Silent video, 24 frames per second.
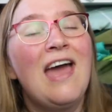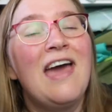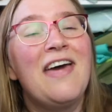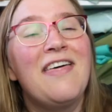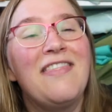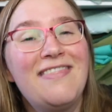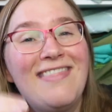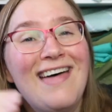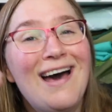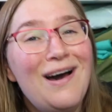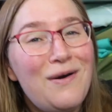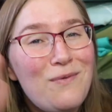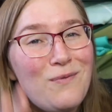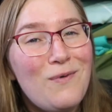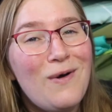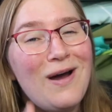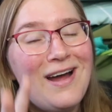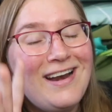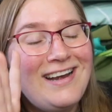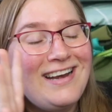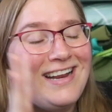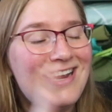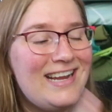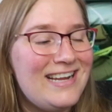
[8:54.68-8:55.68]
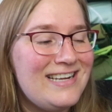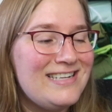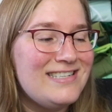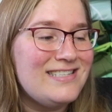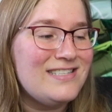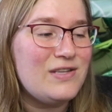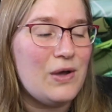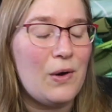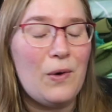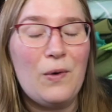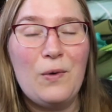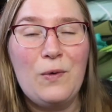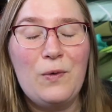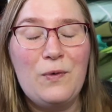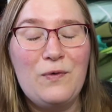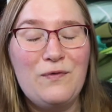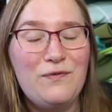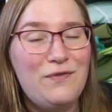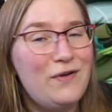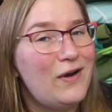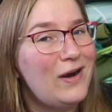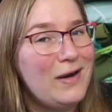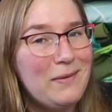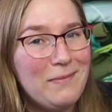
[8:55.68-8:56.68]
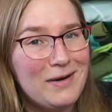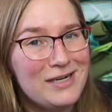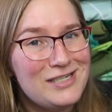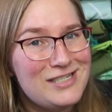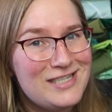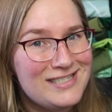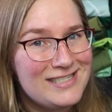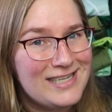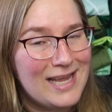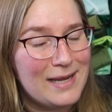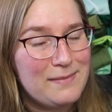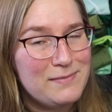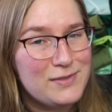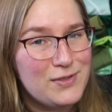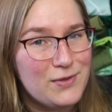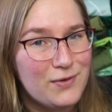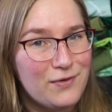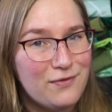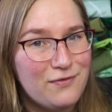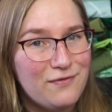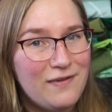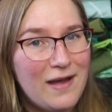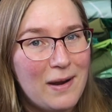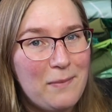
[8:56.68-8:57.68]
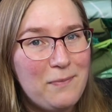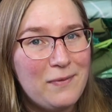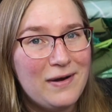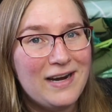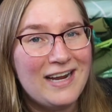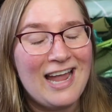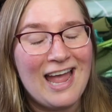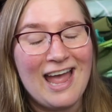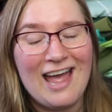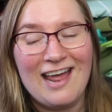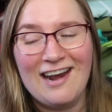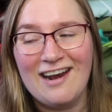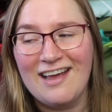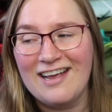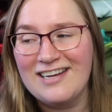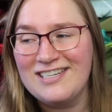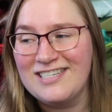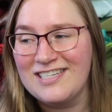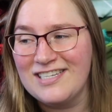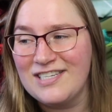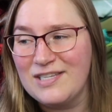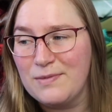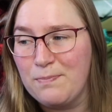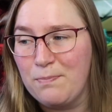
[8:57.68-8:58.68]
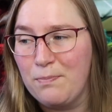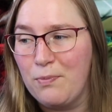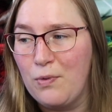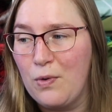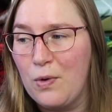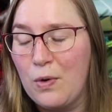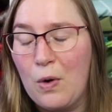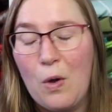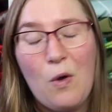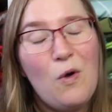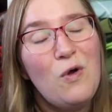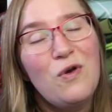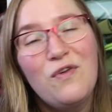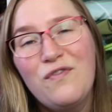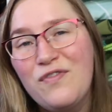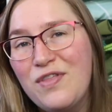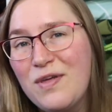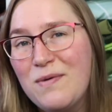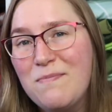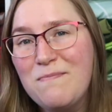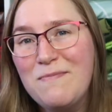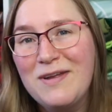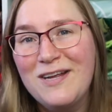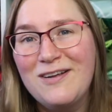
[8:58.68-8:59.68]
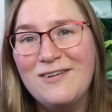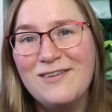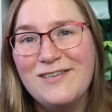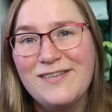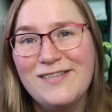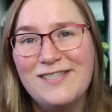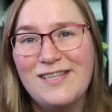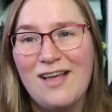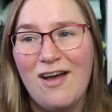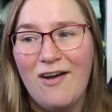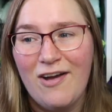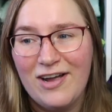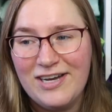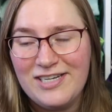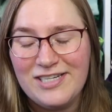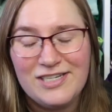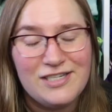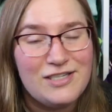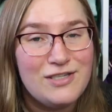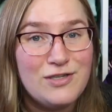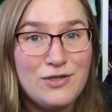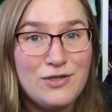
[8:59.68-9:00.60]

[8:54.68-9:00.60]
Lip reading: That one is all very much the same sort of fabric, and I just bought all of them because I just